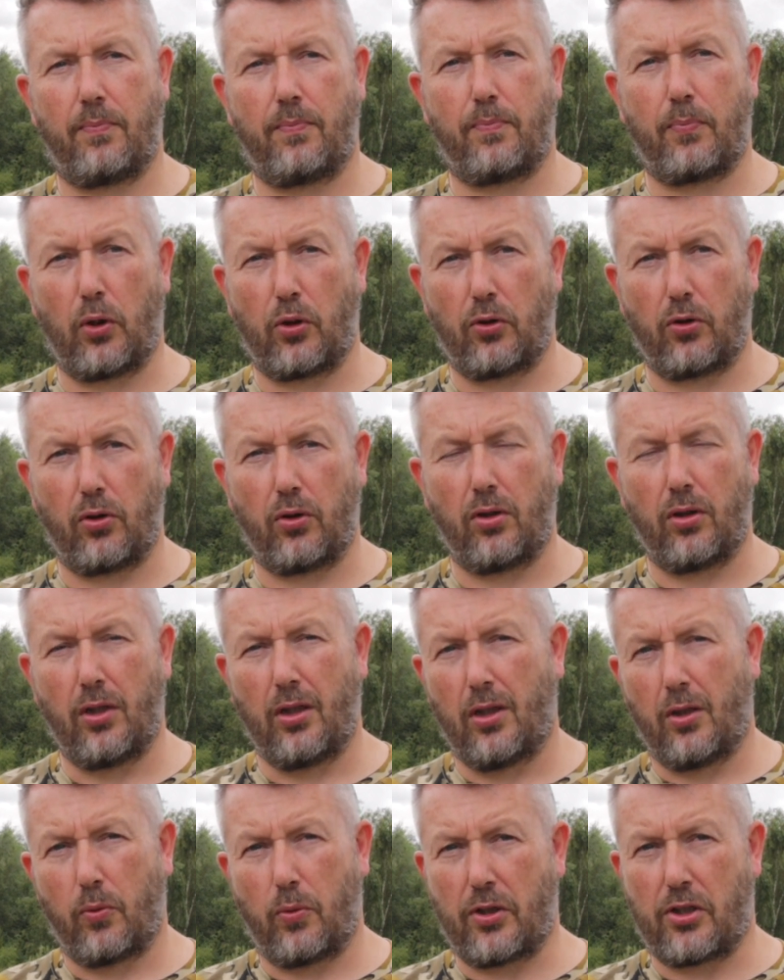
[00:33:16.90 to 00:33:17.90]
bundle,
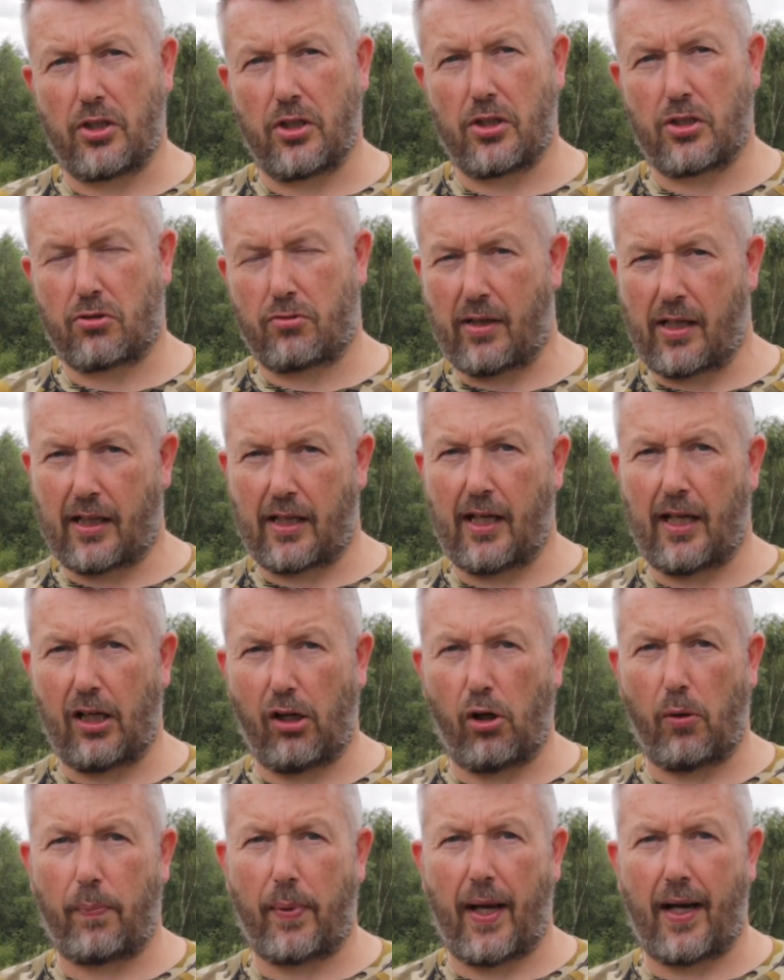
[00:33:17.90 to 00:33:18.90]
which is 3
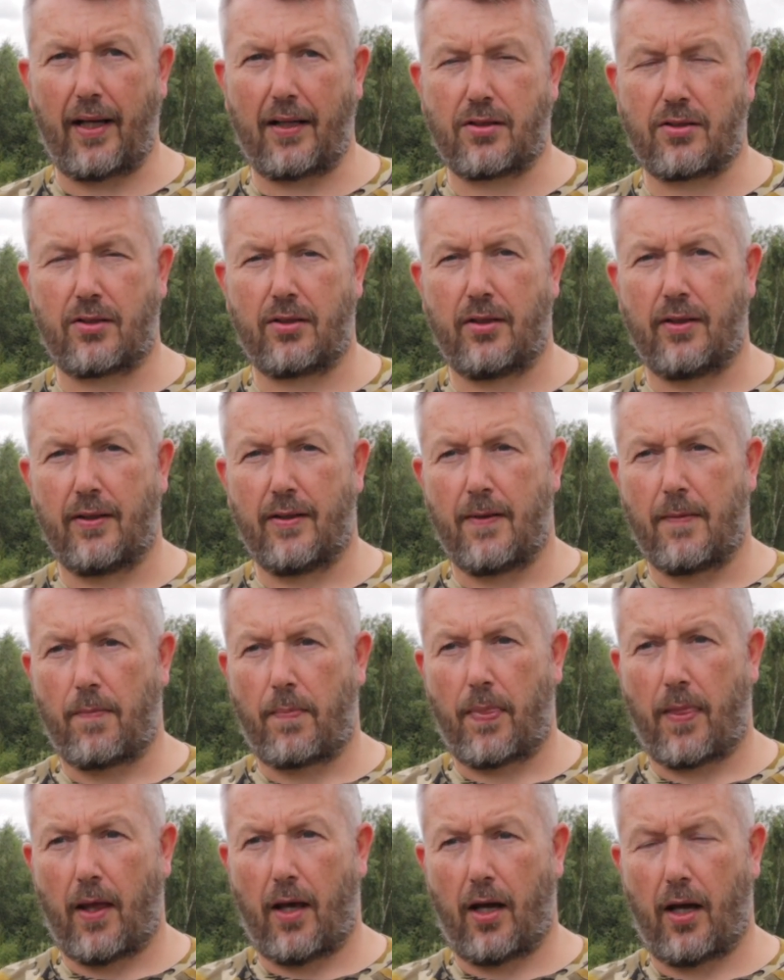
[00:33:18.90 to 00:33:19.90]
kilo of pellets,
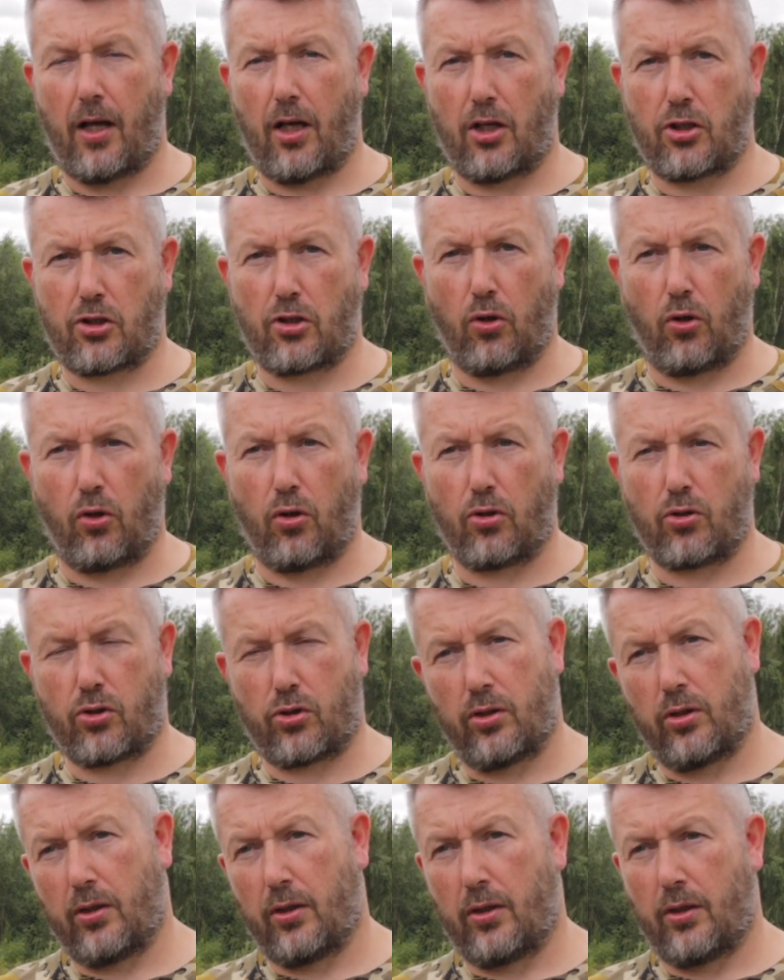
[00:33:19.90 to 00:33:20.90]
a
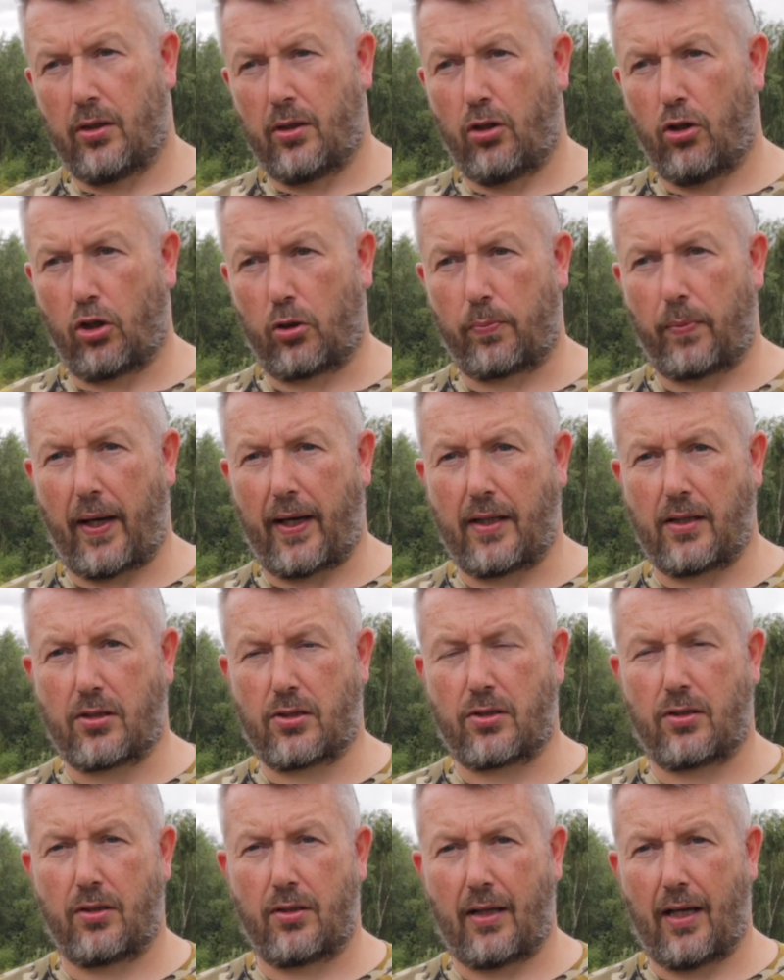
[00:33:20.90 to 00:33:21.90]
sauce, hook
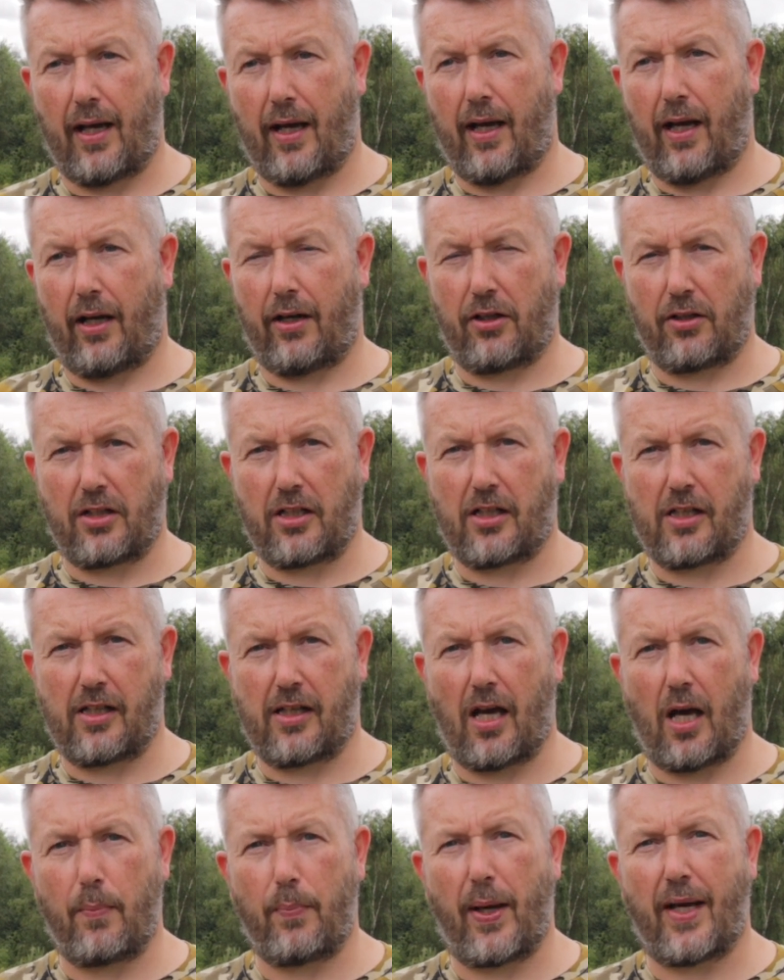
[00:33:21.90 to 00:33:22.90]
baits, and I think you
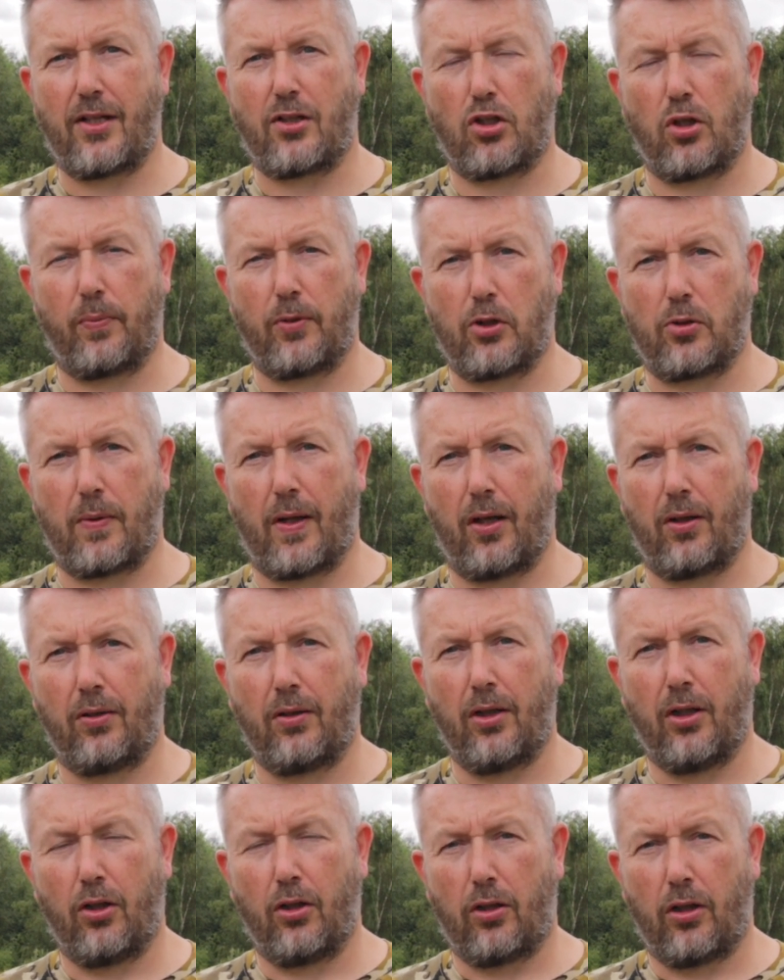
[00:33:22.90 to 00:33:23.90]
get a bait tub as well,
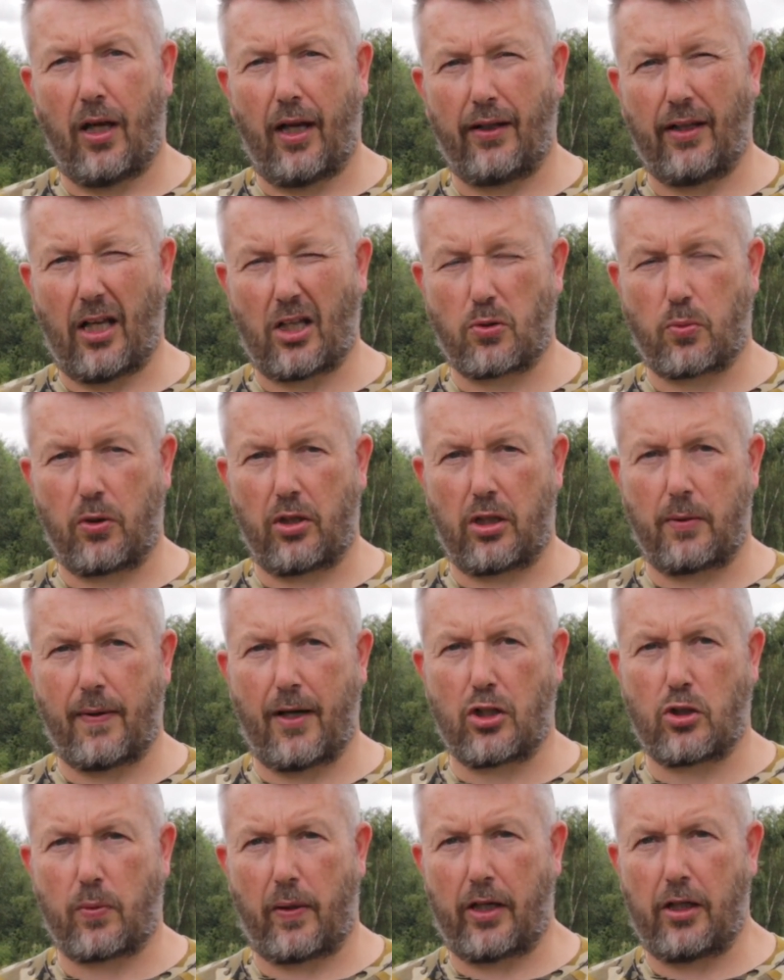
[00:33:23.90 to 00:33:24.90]
and that's worth
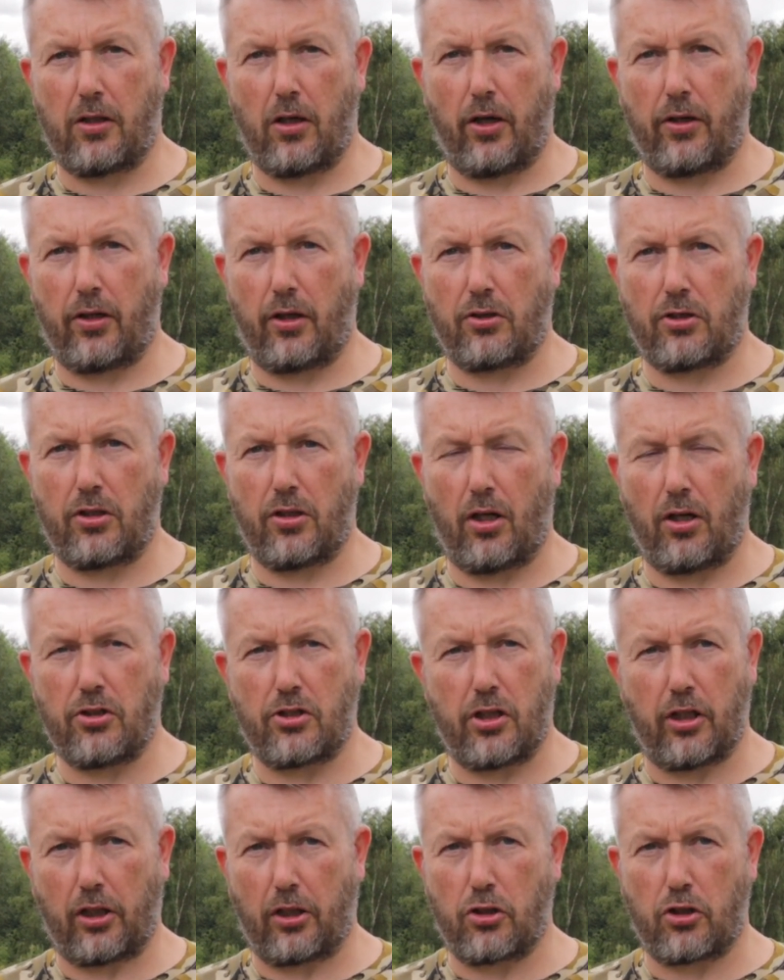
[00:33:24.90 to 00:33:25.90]
about £29.99.
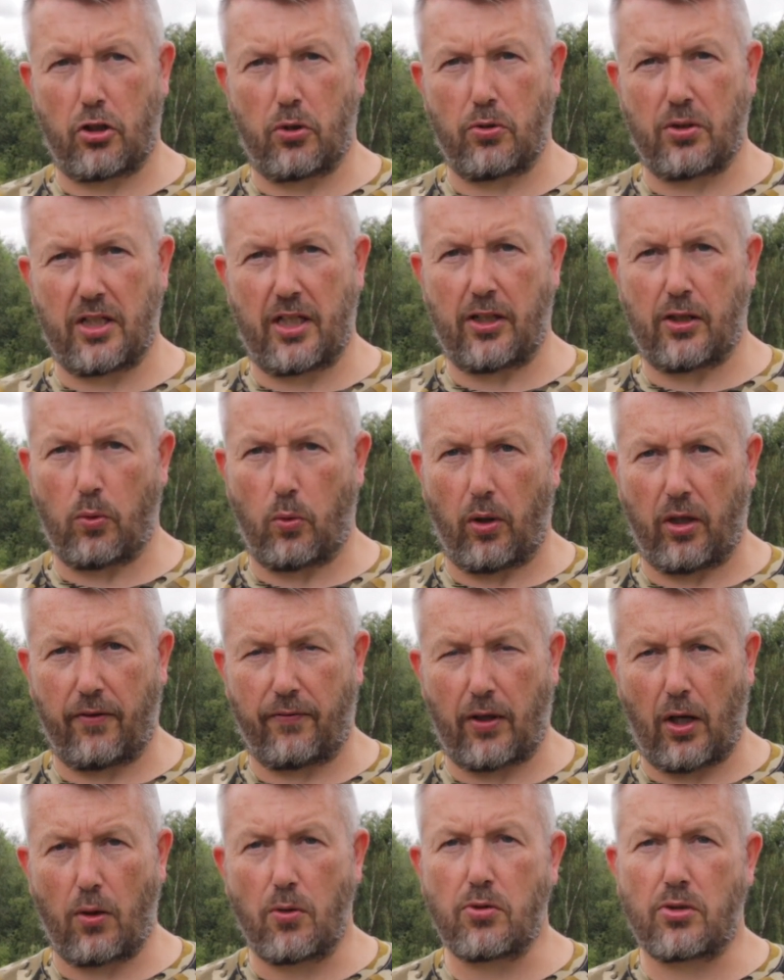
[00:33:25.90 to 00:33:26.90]
So you can choose either one of
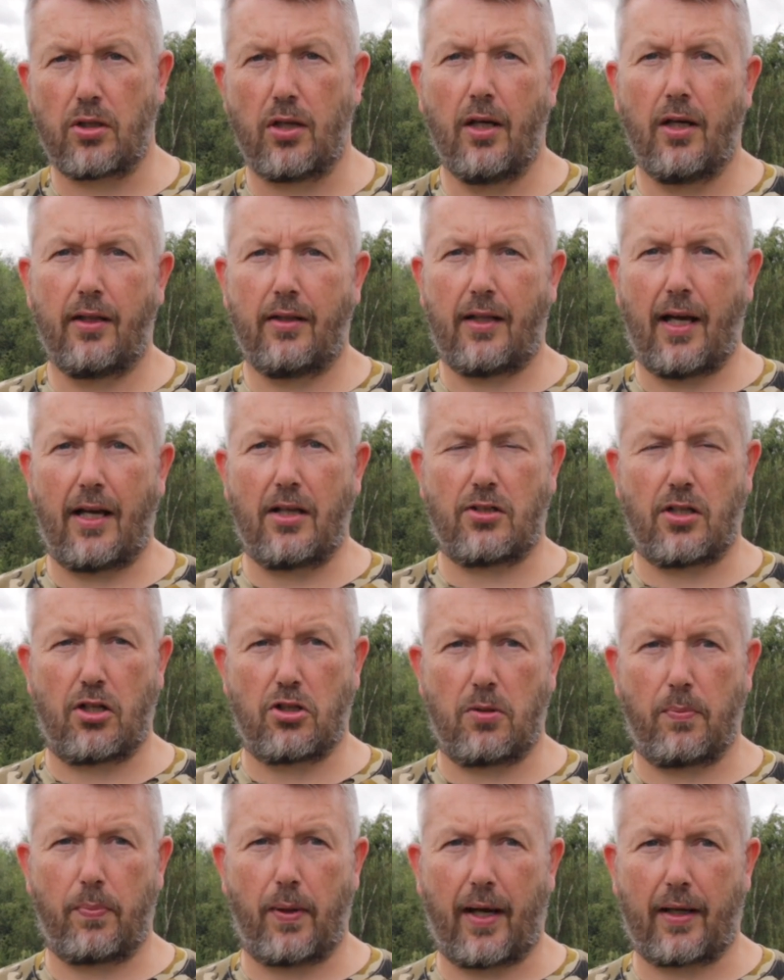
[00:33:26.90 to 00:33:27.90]
those day
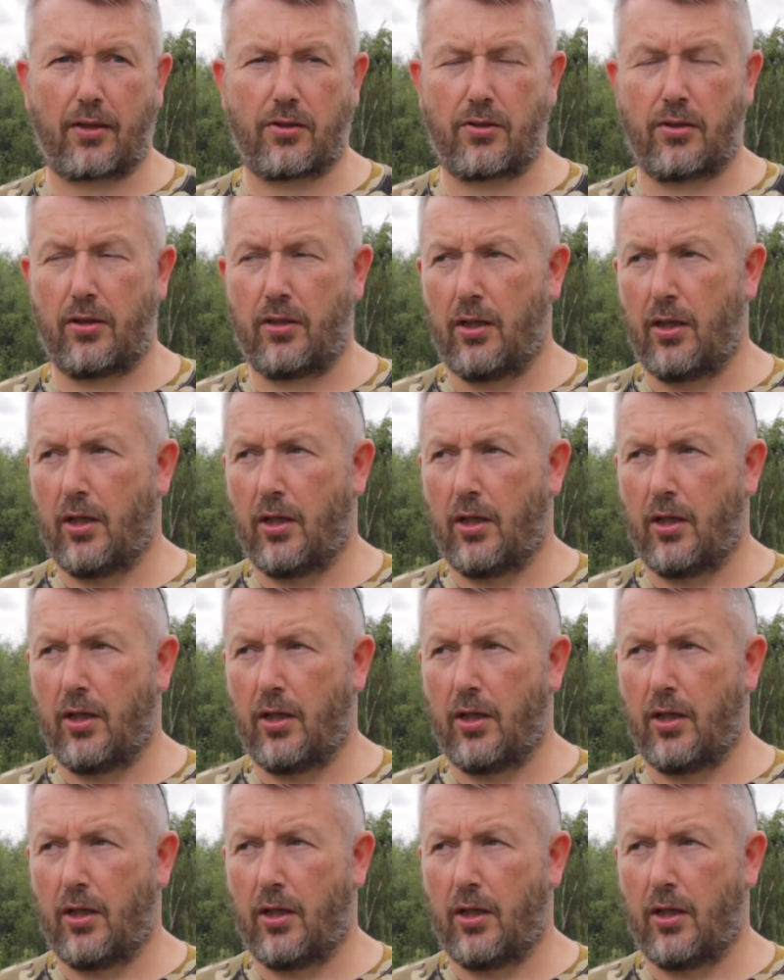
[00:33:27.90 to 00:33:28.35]
session packs.